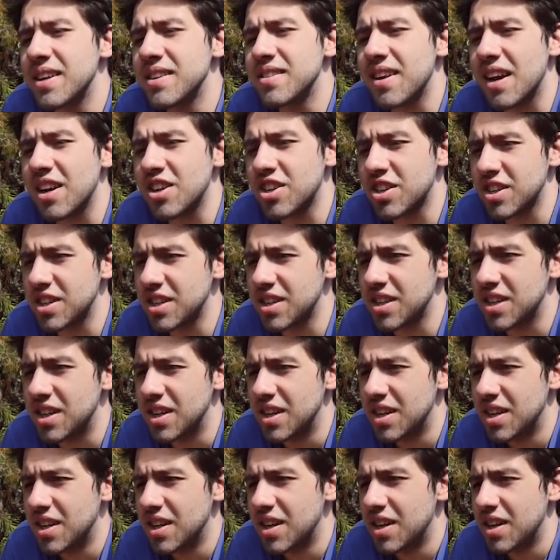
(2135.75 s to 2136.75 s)
is actually...
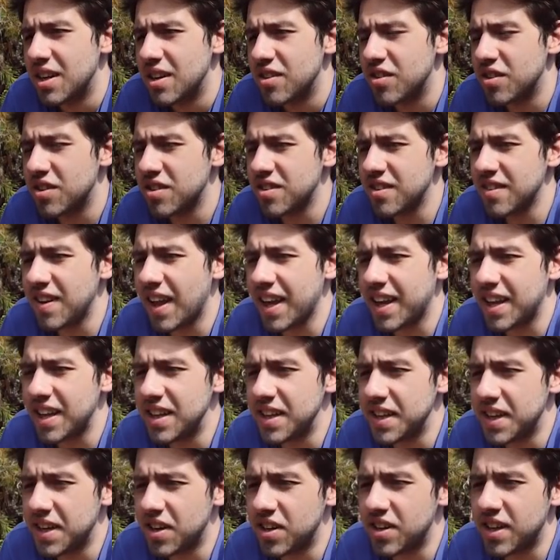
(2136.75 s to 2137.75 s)
So this is like a
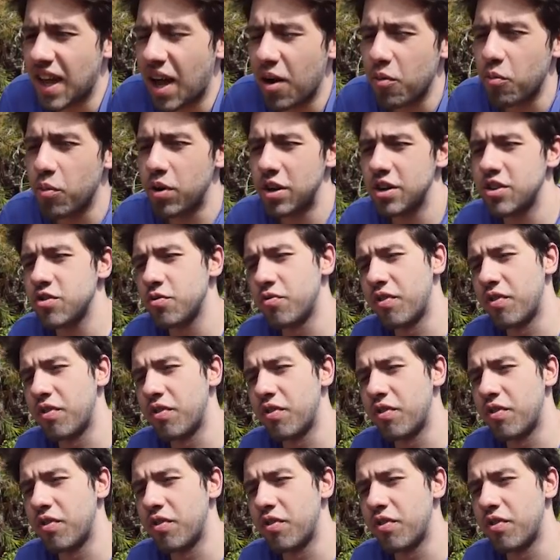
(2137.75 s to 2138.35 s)
leader that works